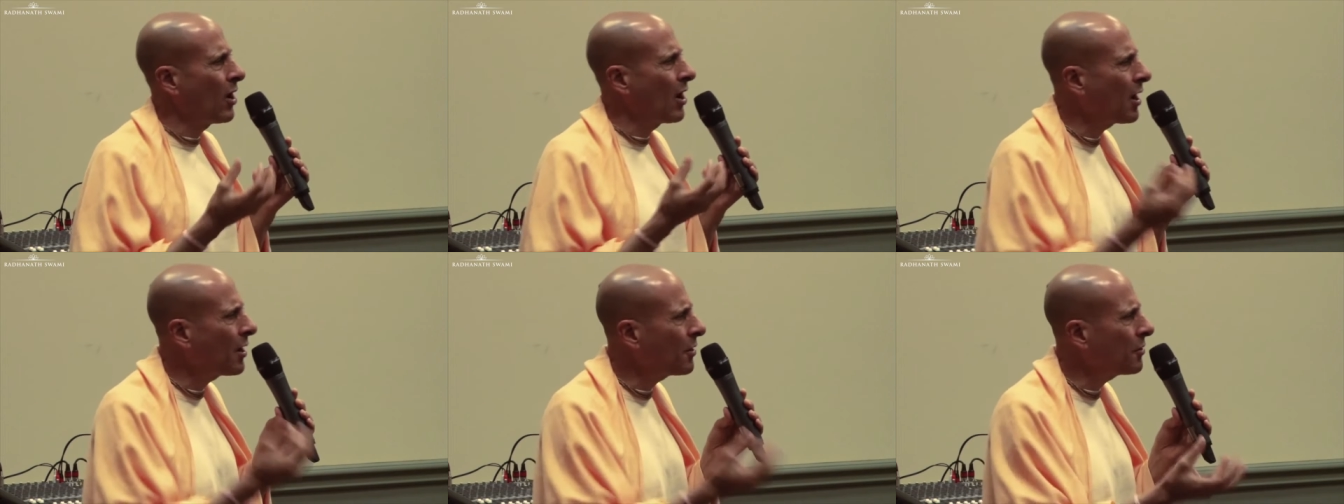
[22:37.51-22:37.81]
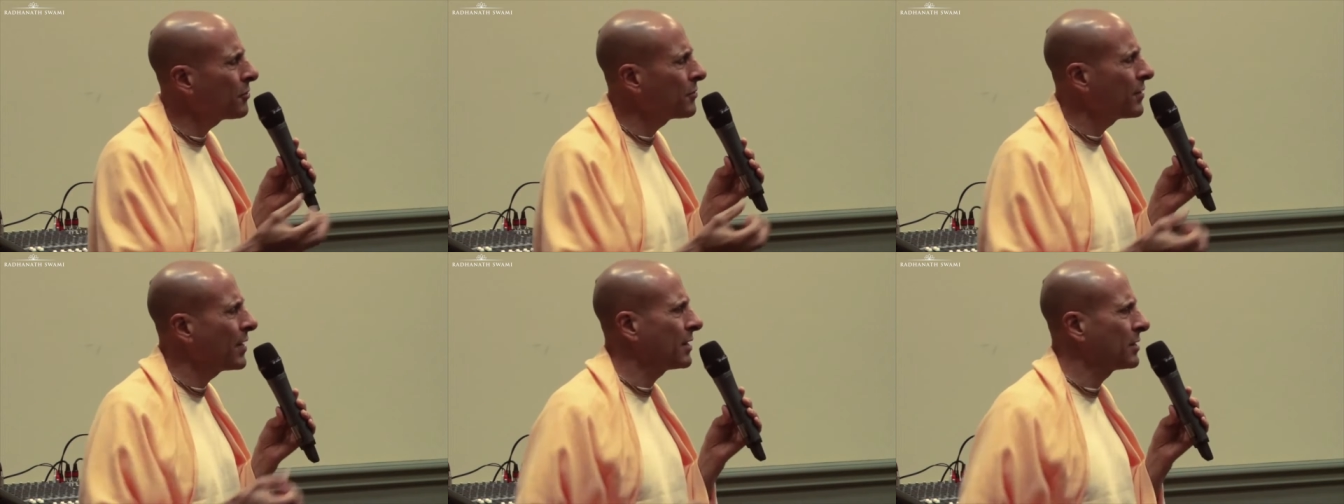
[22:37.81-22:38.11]

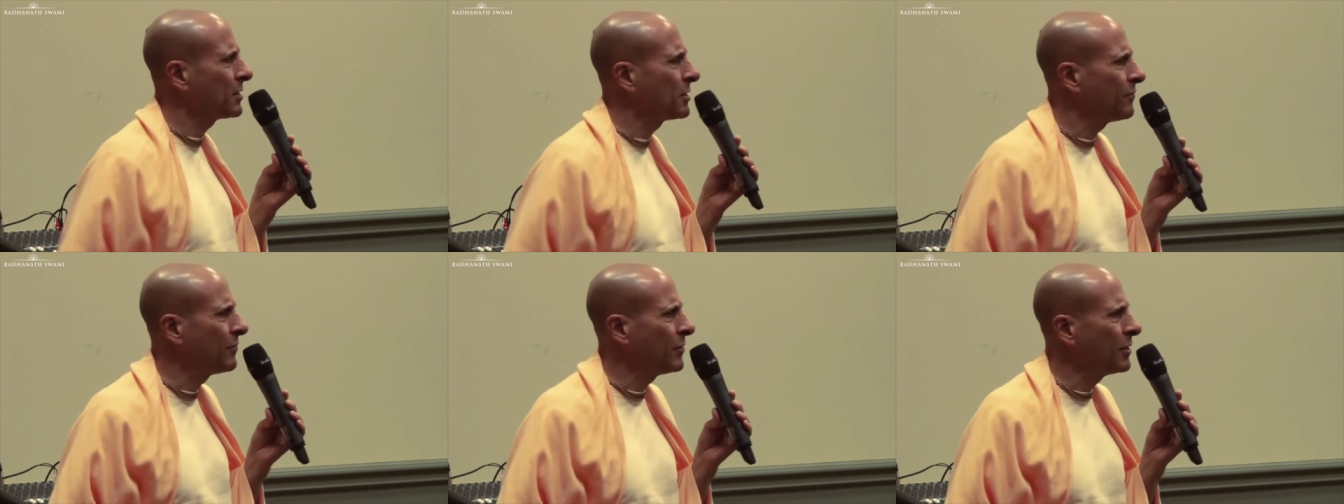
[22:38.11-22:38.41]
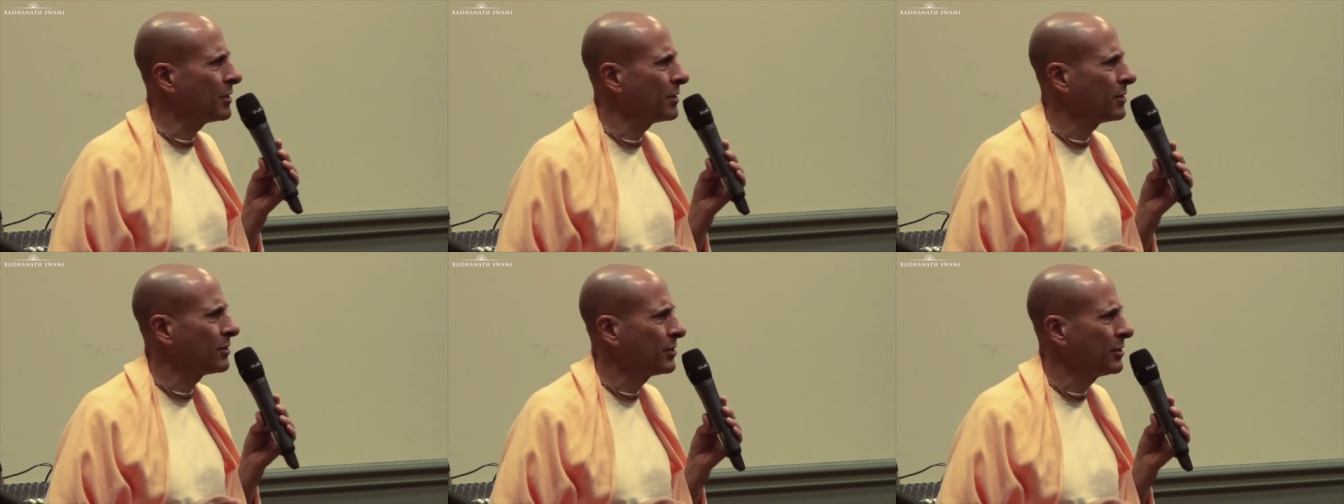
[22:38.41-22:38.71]
honor that
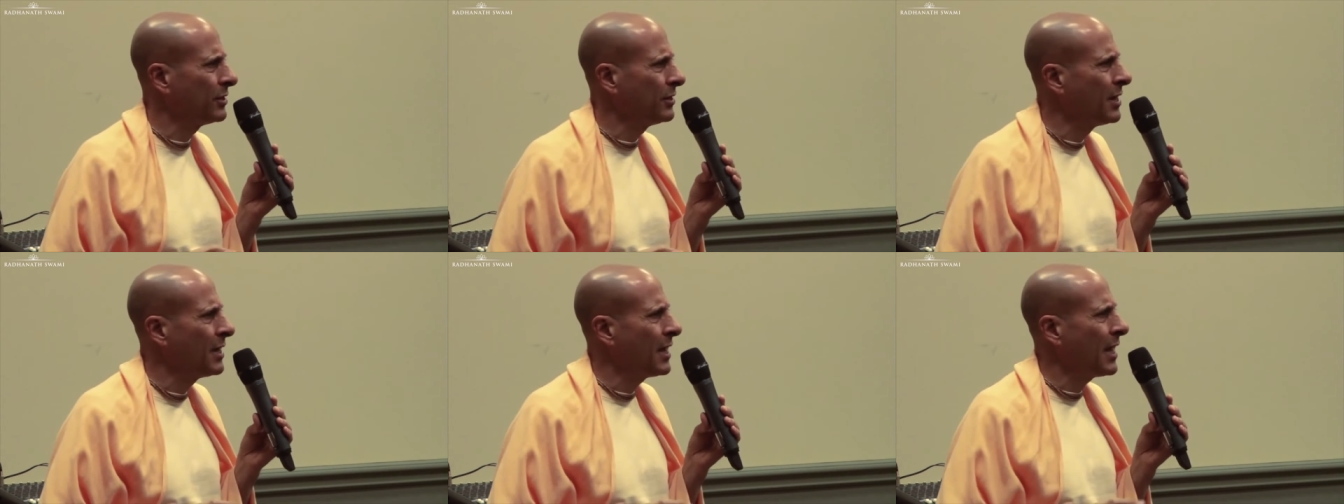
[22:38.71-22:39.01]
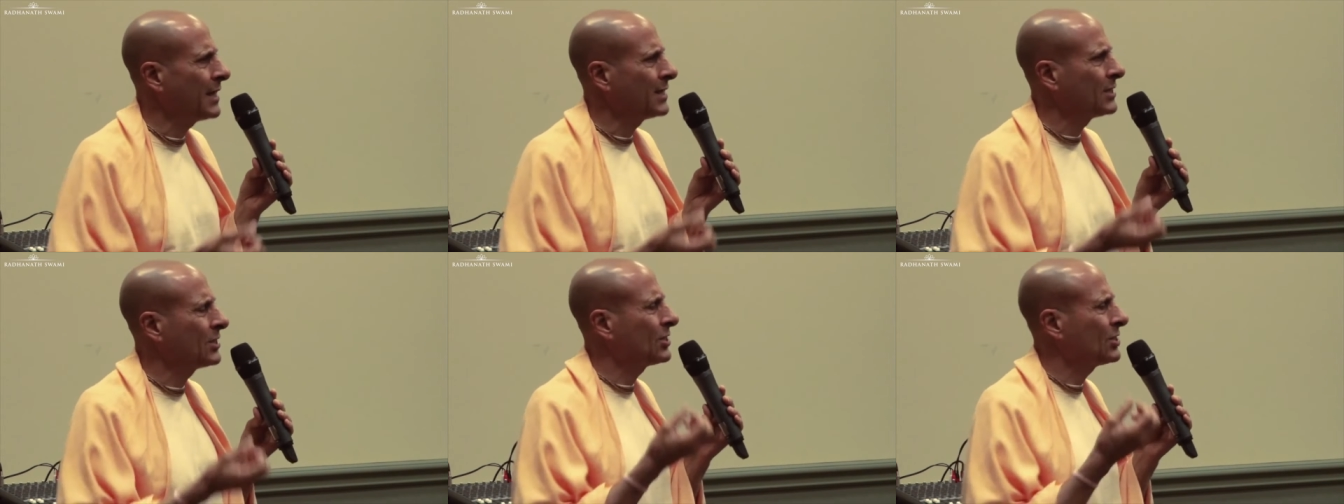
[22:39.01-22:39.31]
divinity
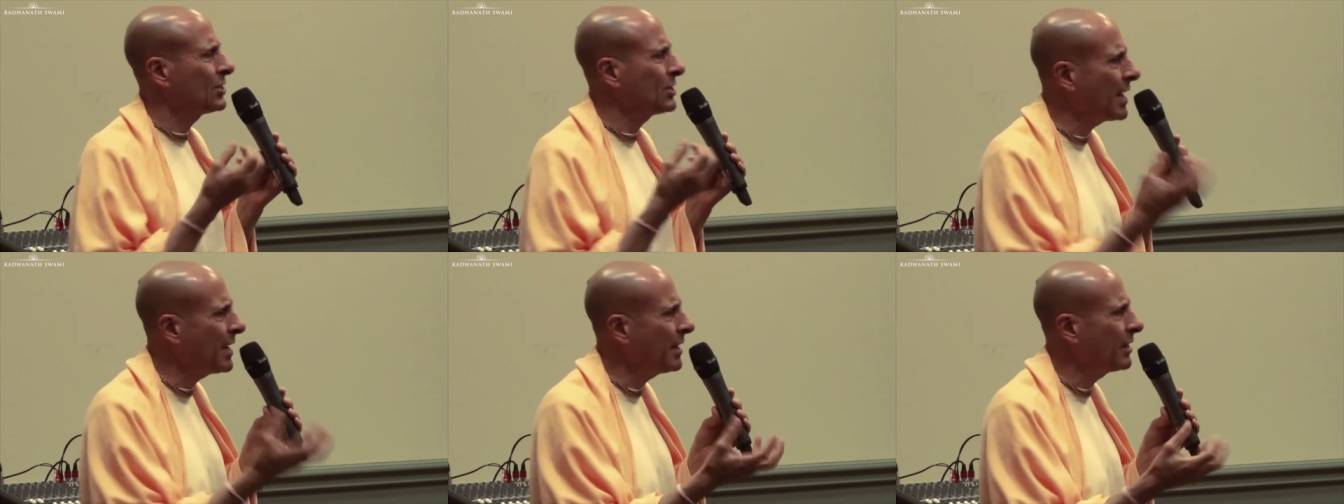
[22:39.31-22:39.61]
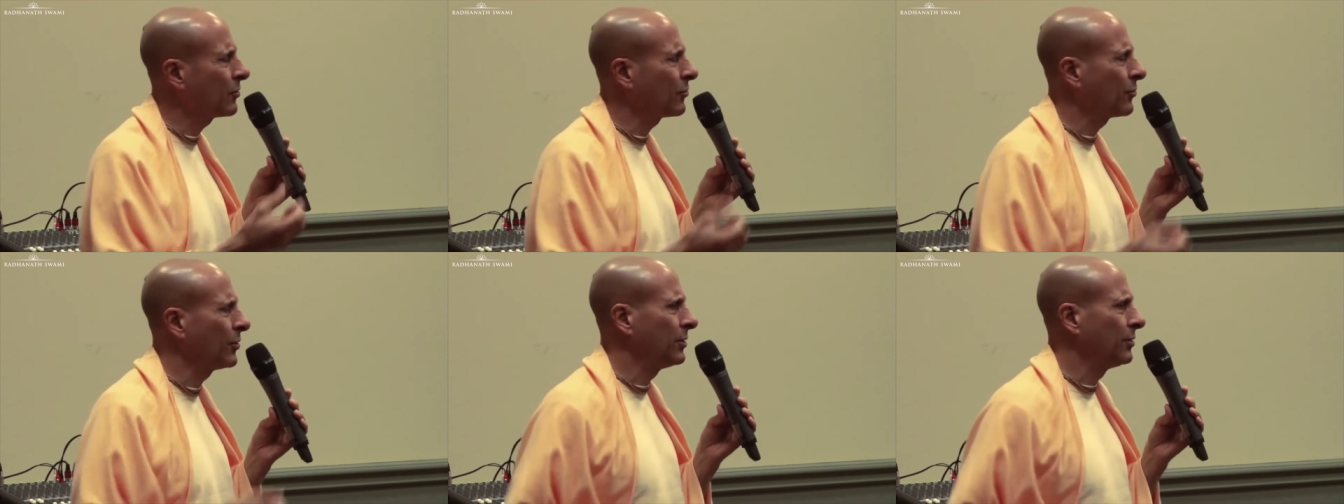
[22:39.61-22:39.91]
as
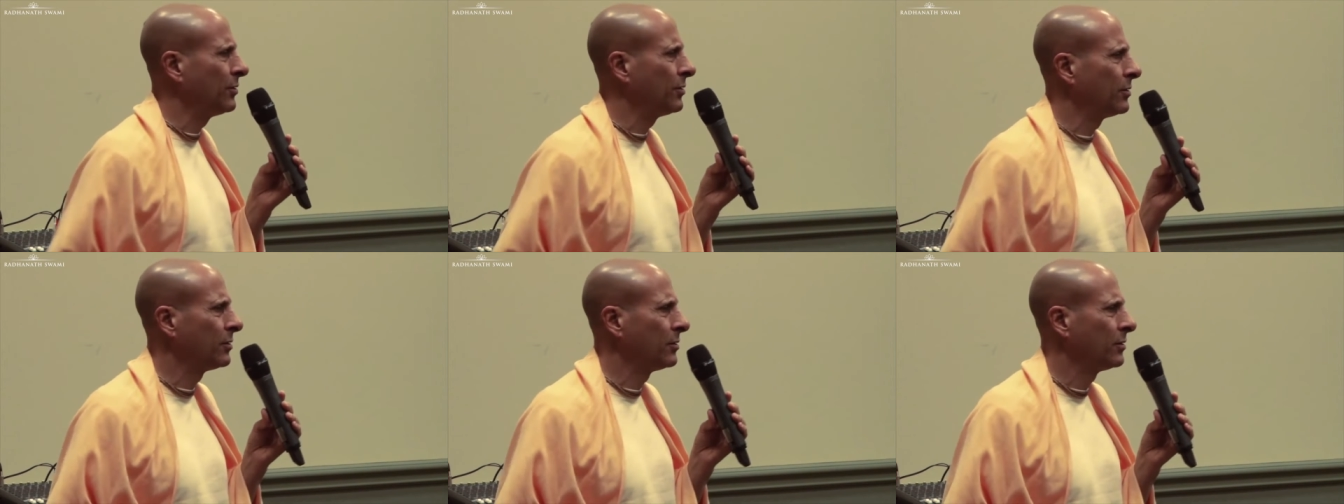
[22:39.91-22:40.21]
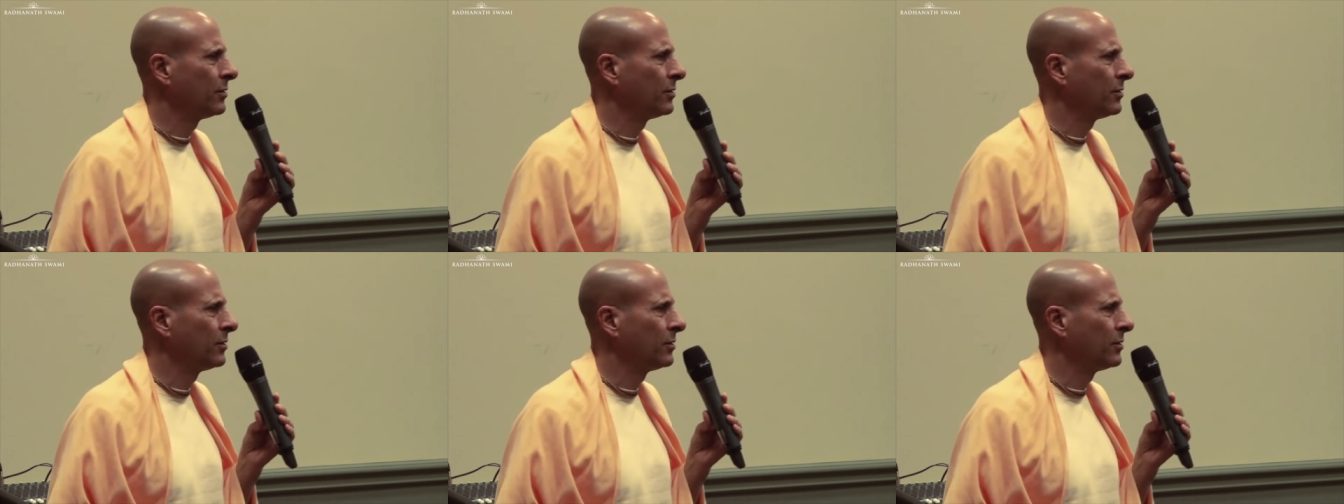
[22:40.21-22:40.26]
sacred,